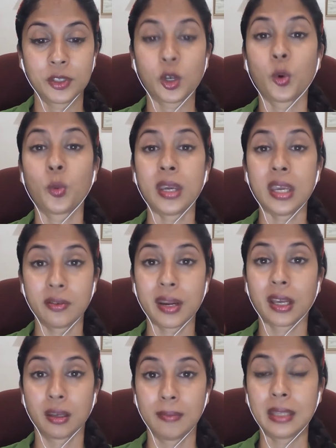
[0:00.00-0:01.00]
So we
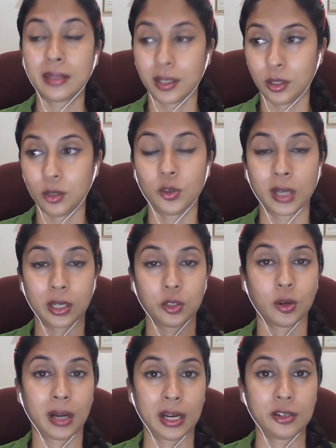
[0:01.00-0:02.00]
recommend that you
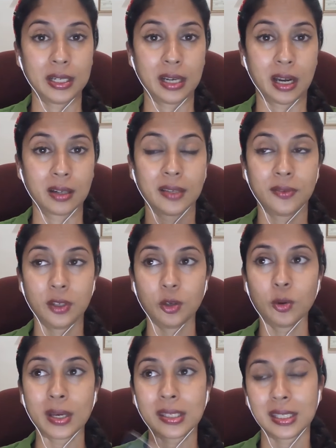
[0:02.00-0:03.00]
shut your country down. If
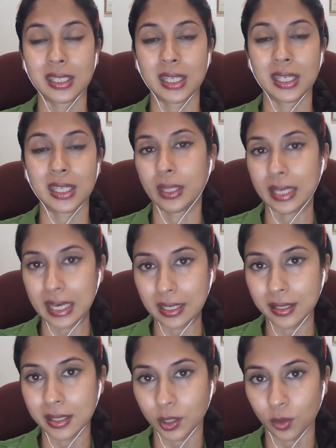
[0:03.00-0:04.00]
you are sitting with
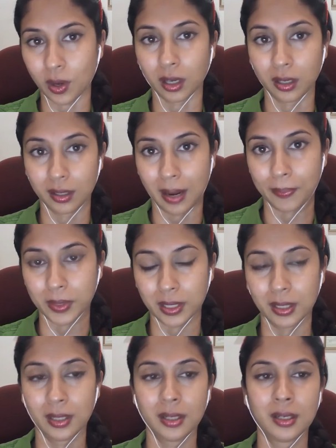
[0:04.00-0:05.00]
leaders who are corrupt,